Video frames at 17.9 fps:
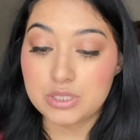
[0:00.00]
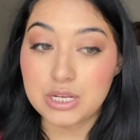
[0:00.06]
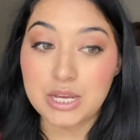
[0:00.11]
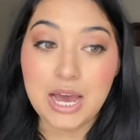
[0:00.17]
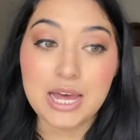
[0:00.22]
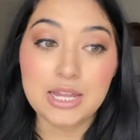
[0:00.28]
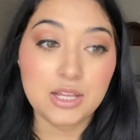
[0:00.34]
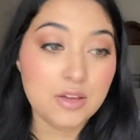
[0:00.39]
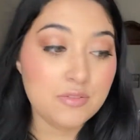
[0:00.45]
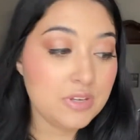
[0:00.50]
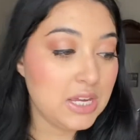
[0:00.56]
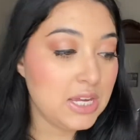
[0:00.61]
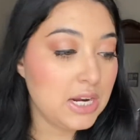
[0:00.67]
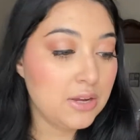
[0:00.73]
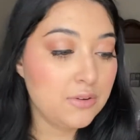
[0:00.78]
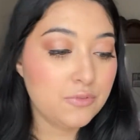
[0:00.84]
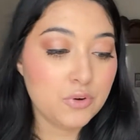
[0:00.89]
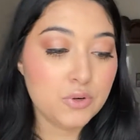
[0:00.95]
Like I love
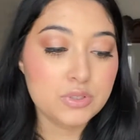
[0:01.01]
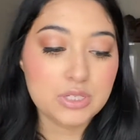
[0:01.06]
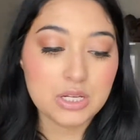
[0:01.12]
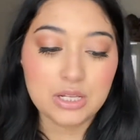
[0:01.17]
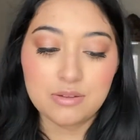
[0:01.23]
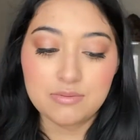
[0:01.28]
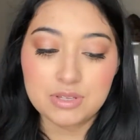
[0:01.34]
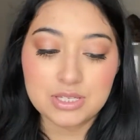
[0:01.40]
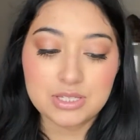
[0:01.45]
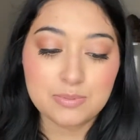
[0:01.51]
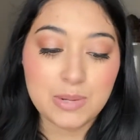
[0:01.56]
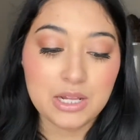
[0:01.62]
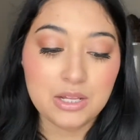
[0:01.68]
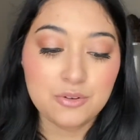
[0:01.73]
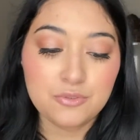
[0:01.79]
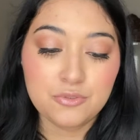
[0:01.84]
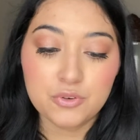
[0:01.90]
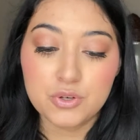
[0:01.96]
eating fruits. I love the smell
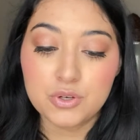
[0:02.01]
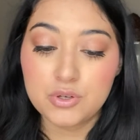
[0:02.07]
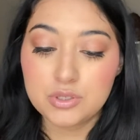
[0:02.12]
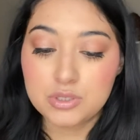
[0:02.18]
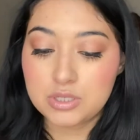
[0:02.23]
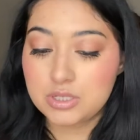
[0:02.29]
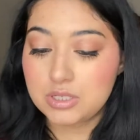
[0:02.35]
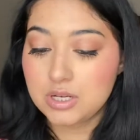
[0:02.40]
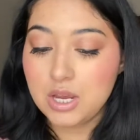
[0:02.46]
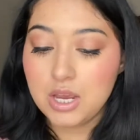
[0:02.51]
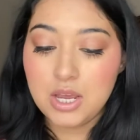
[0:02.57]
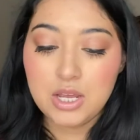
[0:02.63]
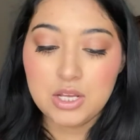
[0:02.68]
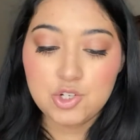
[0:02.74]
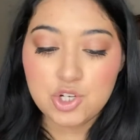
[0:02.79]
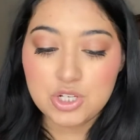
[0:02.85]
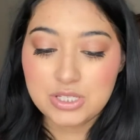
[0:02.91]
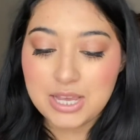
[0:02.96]
of fruits,
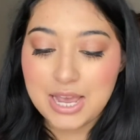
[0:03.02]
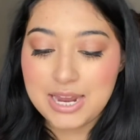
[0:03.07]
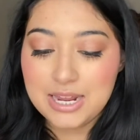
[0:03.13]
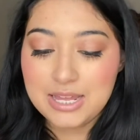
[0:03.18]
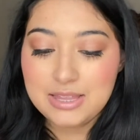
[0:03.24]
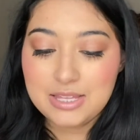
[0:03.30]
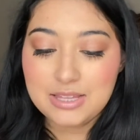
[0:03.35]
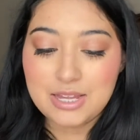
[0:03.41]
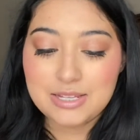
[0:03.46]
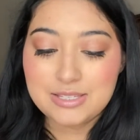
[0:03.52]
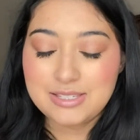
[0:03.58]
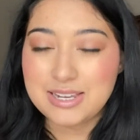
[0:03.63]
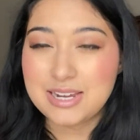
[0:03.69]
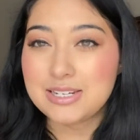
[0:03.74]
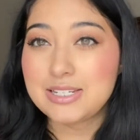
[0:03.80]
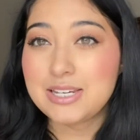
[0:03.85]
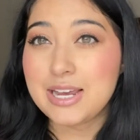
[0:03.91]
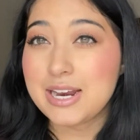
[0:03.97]
just anything that's
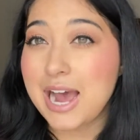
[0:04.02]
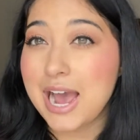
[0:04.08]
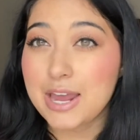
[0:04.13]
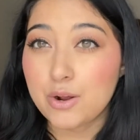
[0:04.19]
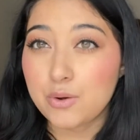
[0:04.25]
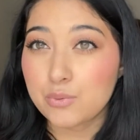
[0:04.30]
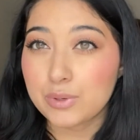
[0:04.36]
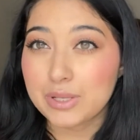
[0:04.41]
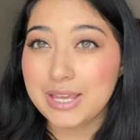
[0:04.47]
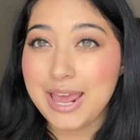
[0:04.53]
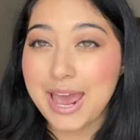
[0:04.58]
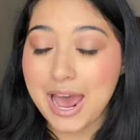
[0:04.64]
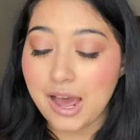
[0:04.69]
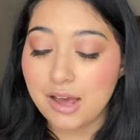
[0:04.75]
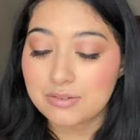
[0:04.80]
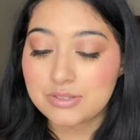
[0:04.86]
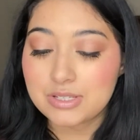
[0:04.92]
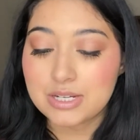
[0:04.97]
scented. I don't really
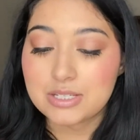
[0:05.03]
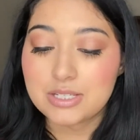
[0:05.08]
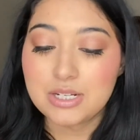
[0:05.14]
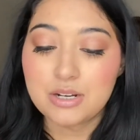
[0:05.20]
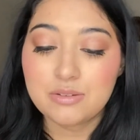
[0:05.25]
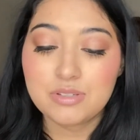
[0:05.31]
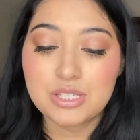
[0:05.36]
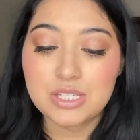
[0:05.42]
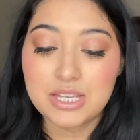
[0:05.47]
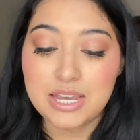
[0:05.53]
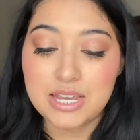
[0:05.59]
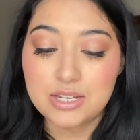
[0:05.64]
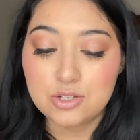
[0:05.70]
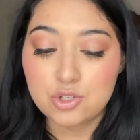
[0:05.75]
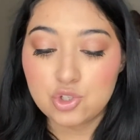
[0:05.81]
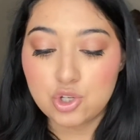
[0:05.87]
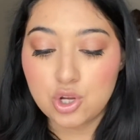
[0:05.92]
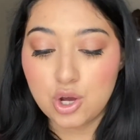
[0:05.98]
have sensitive
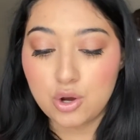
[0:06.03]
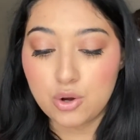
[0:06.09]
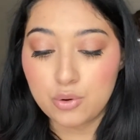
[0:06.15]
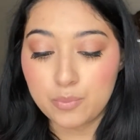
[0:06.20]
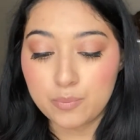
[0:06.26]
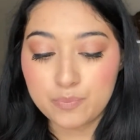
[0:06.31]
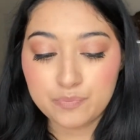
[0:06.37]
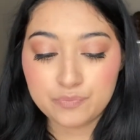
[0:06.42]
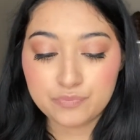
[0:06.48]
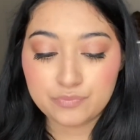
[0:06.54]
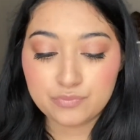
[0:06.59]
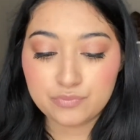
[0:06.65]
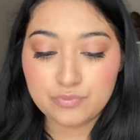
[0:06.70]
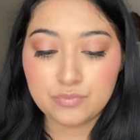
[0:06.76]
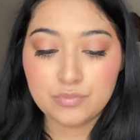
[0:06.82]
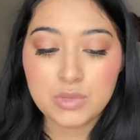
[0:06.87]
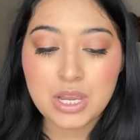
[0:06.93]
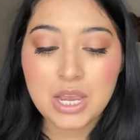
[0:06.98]
skin, so
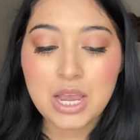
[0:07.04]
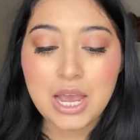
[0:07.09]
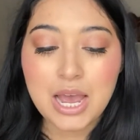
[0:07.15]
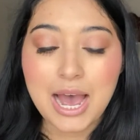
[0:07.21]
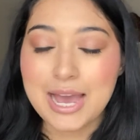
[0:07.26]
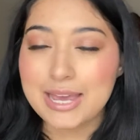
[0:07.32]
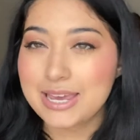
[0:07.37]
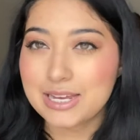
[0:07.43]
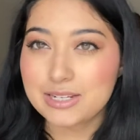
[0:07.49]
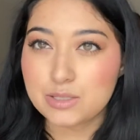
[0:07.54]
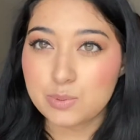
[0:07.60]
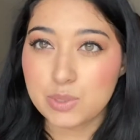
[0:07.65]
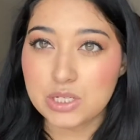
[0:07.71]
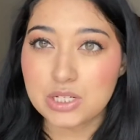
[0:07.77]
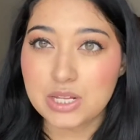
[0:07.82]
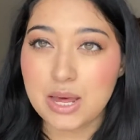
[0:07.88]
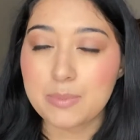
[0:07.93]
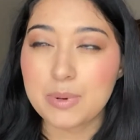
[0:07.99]
I can't speak
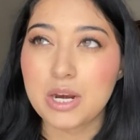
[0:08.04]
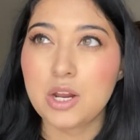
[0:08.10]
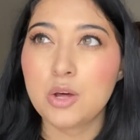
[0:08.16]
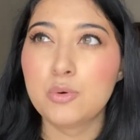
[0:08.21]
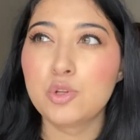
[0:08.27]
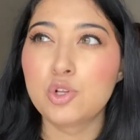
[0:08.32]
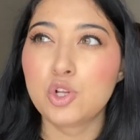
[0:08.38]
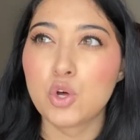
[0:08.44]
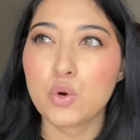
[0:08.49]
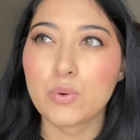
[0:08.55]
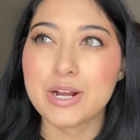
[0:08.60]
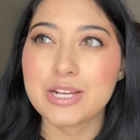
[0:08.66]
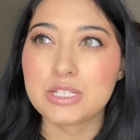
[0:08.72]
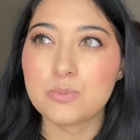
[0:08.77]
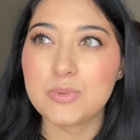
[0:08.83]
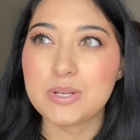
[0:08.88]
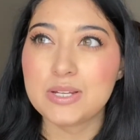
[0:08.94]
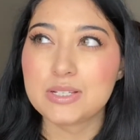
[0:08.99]
to that. But I know with Glow
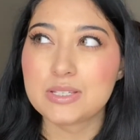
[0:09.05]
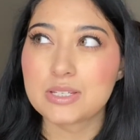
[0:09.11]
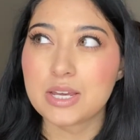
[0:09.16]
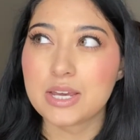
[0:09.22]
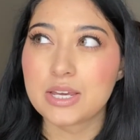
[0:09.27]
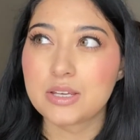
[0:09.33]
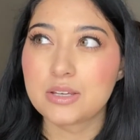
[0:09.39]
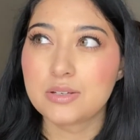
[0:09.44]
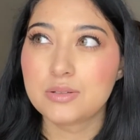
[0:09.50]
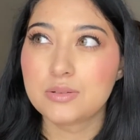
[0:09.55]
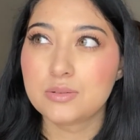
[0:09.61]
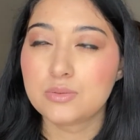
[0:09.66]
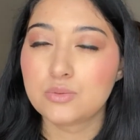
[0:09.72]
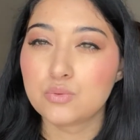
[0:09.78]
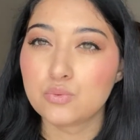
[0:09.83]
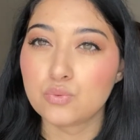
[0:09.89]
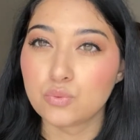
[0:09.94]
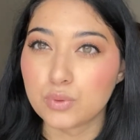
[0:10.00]
Recipe, it's like
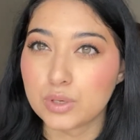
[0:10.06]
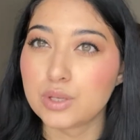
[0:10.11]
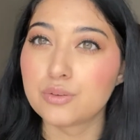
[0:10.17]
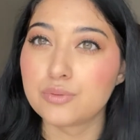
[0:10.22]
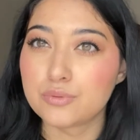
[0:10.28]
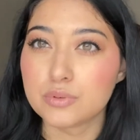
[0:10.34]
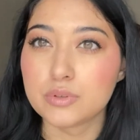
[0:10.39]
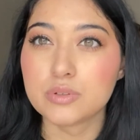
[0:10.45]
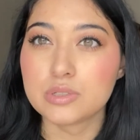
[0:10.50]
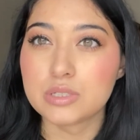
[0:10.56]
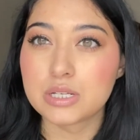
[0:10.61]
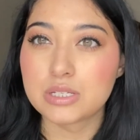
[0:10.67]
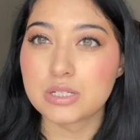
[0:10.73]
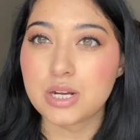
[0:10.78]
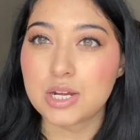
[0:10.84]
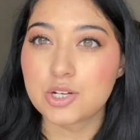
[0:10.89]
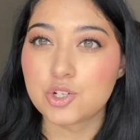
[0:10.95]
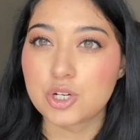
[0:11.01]
real fruits. It's
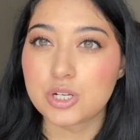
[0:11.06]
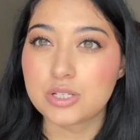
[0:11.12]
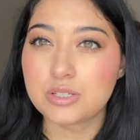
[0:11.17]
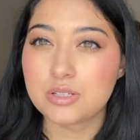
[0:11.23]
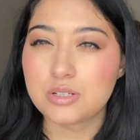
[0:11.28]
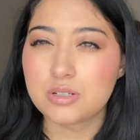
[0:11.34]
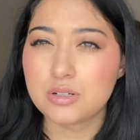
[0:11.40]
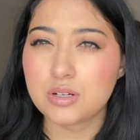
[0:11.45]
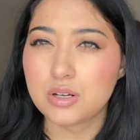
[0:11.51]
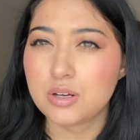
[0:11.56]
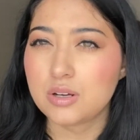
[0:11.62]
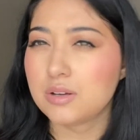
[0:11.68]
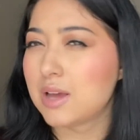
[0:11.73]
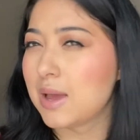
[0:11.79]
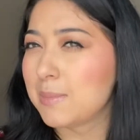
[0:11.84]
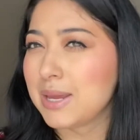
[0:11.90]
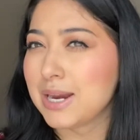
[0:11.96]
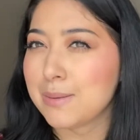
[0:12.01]
not just,
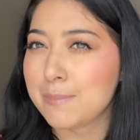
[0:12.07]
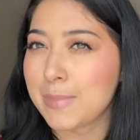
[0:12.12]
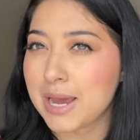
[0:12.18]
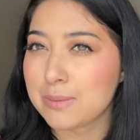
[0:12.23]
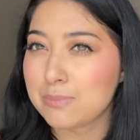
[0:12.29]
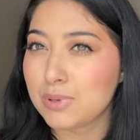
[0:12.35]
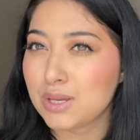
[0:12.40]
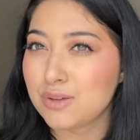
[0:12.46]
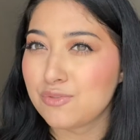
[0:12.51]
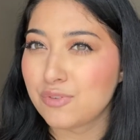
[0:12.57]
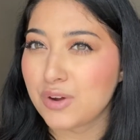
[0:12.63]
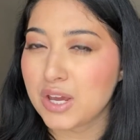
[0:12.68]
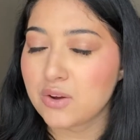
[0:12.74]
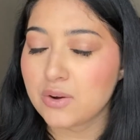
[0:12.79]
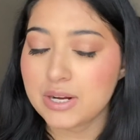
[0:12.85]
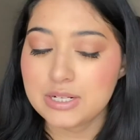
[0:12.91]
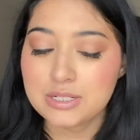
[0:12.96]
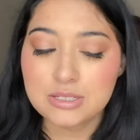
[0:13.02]
I mean, it might be
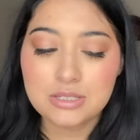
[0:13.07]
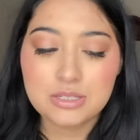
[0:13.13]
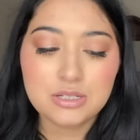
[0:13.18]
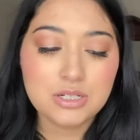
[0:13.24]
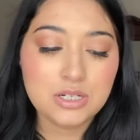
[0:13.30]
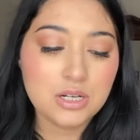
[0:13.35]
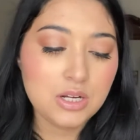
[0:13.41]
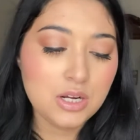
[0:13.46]
fragranced.